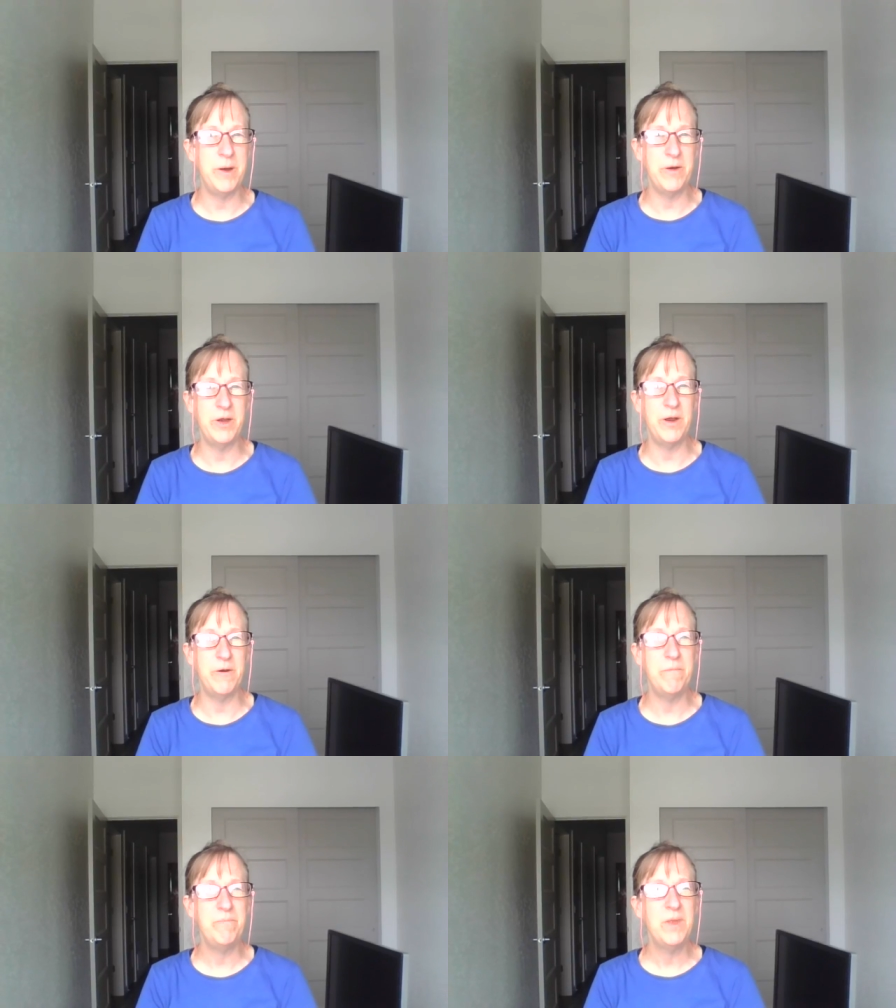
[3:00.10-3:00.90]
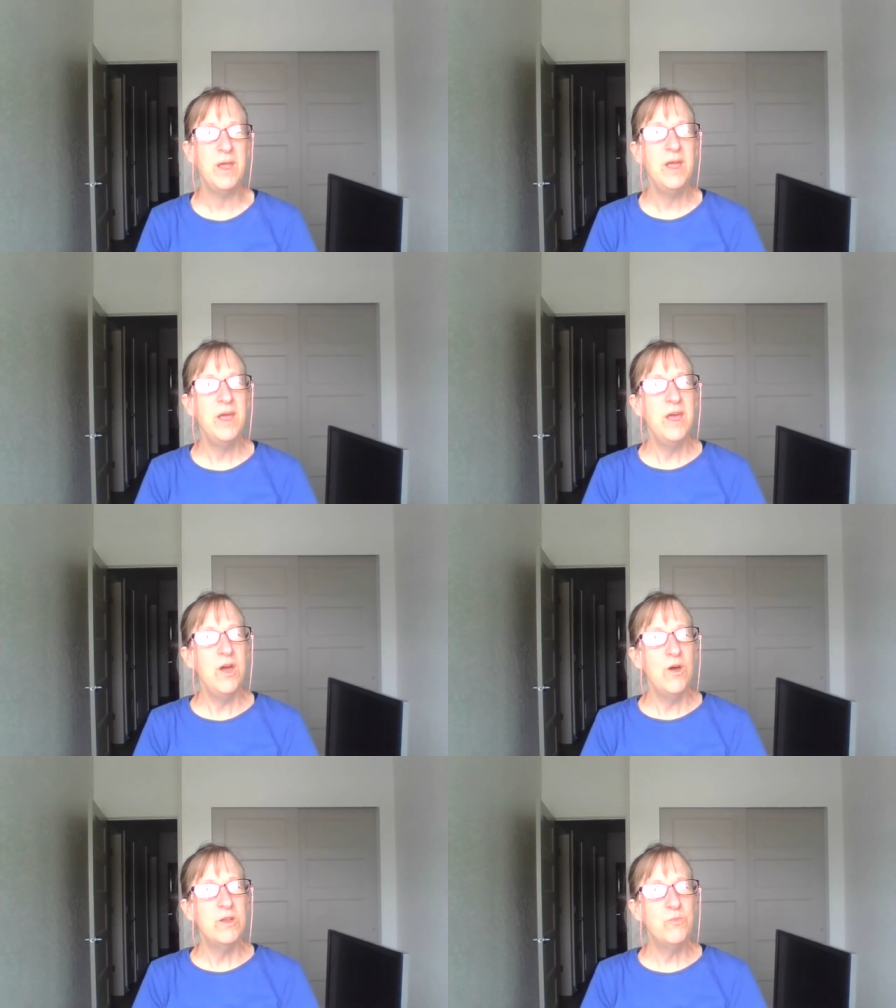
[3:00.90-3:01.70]
barrier
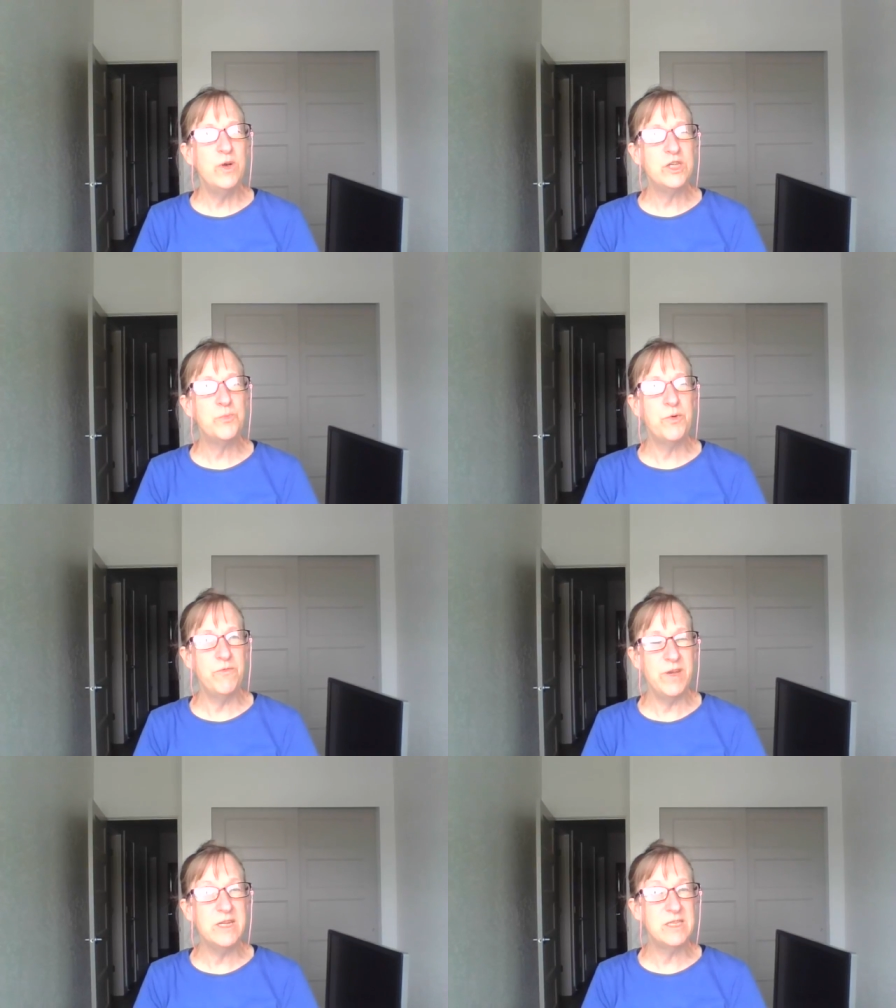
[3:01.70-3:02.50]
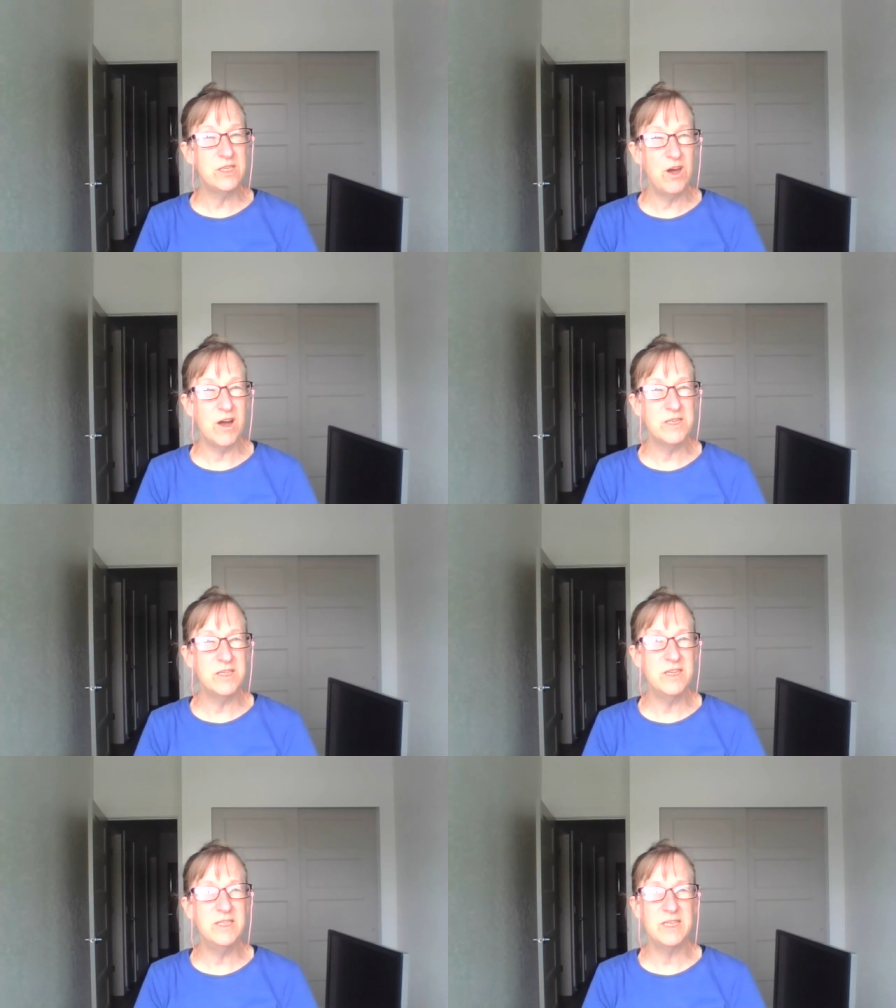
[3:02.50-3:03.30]
which prevents
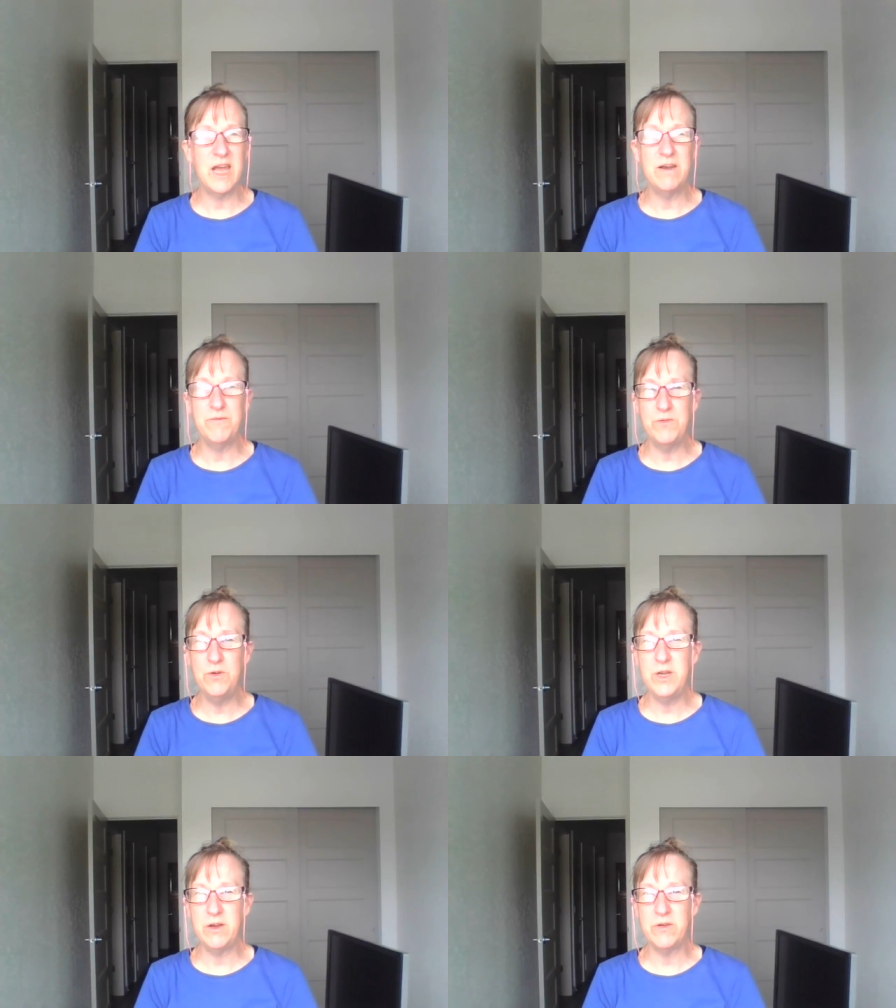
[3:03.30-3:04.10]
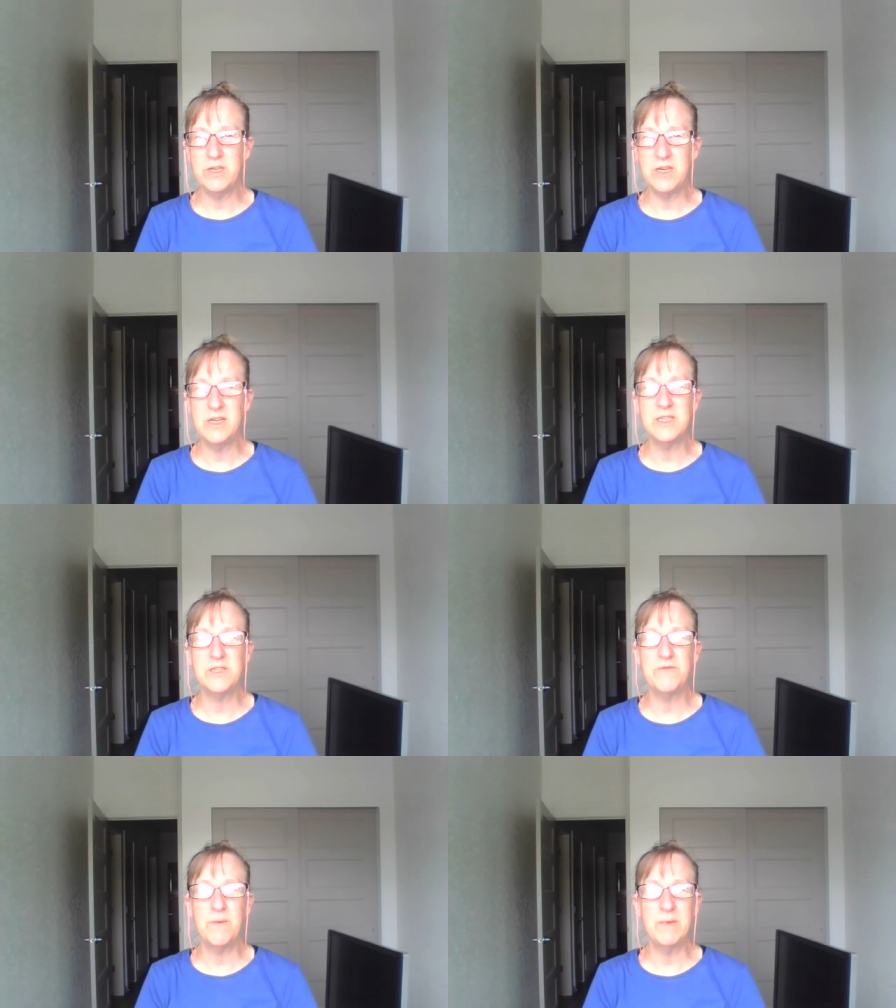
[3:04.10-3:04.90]
toxins and food
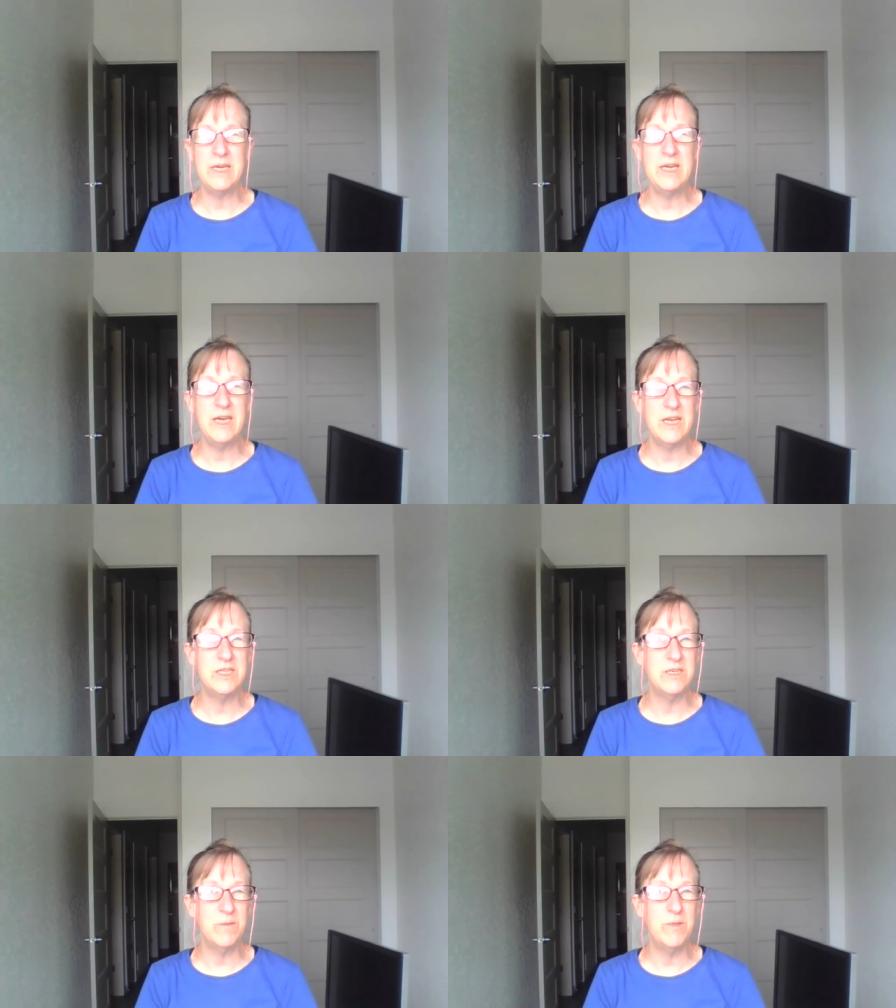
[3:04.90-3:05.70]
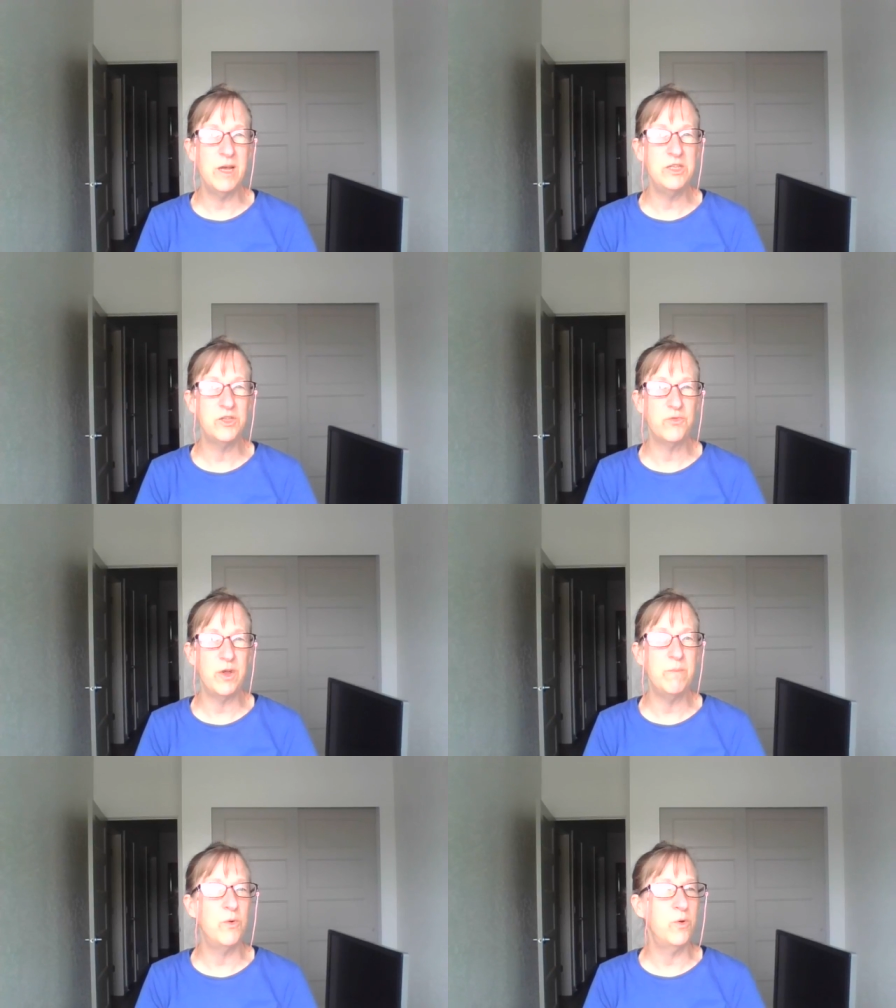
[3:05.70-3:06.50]
irritants from leaking into the
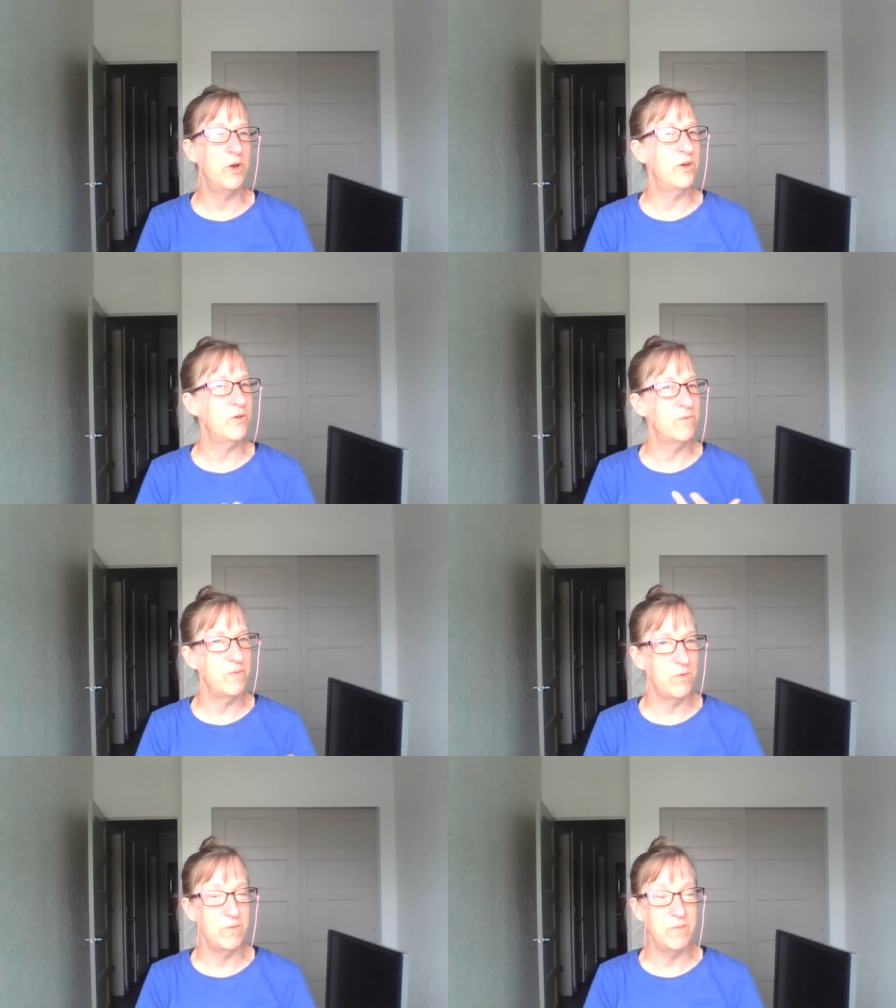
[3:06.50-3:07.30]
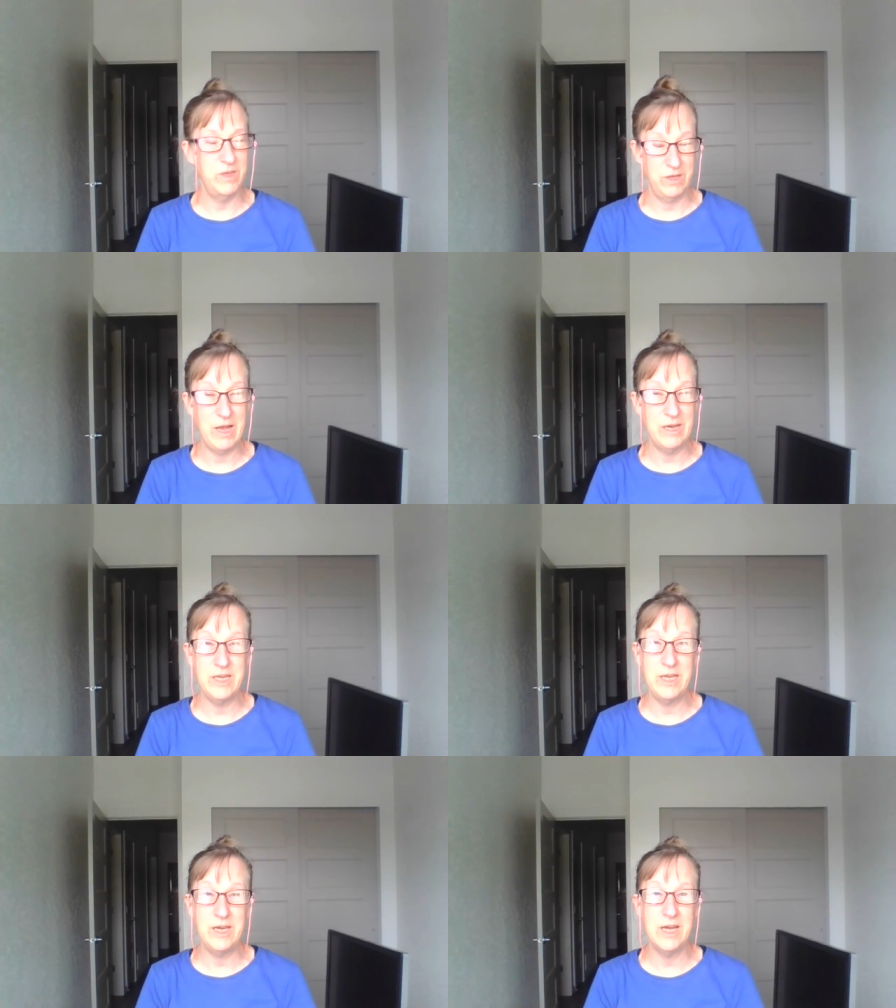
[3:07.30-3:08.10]
bloodstream or your uh,
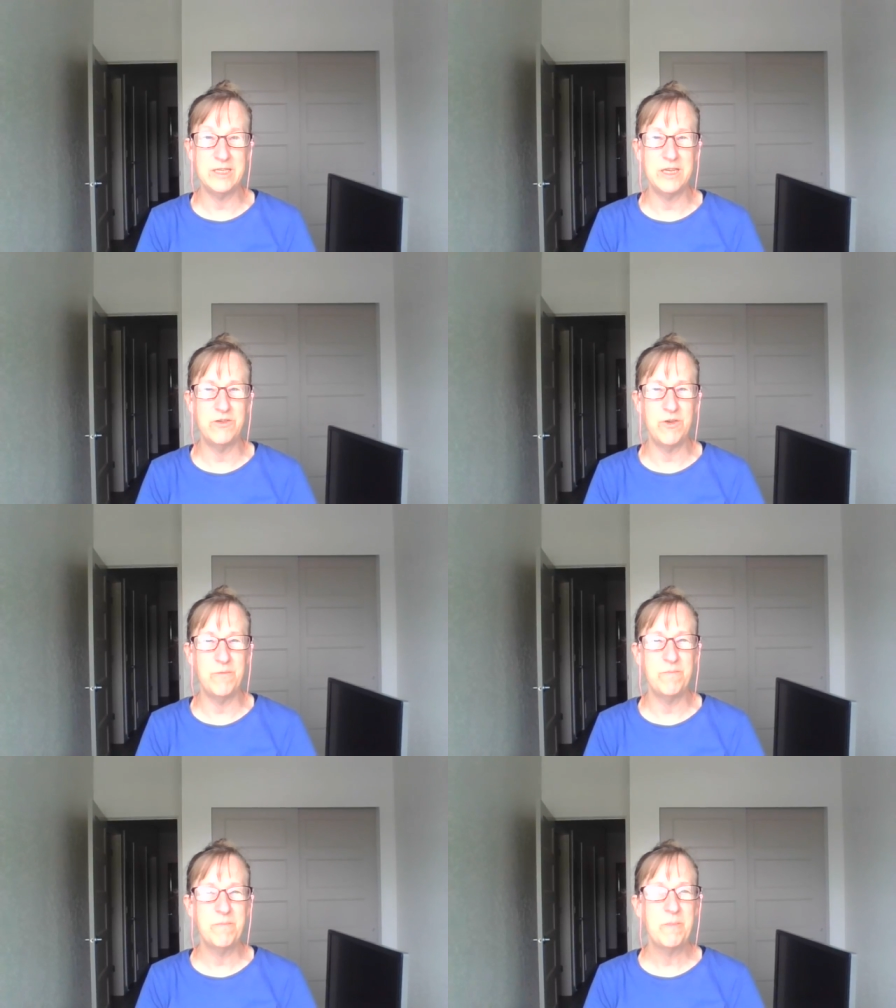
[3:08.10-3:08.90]
leaky gut syndrome.